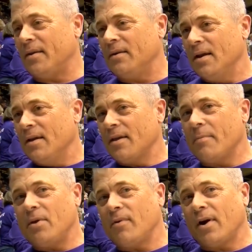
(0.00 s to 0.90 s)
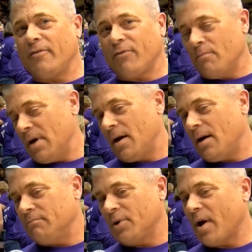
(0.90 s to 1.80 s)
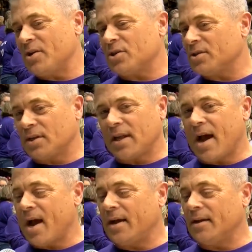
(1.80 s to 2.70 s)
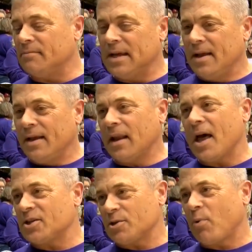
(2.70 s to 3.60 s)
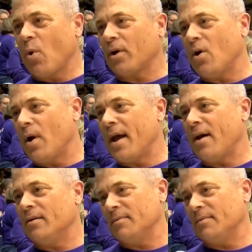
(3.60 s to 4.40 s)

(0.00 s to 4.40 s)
and they've been very um, gracious and kind, and, and a lot of support going out.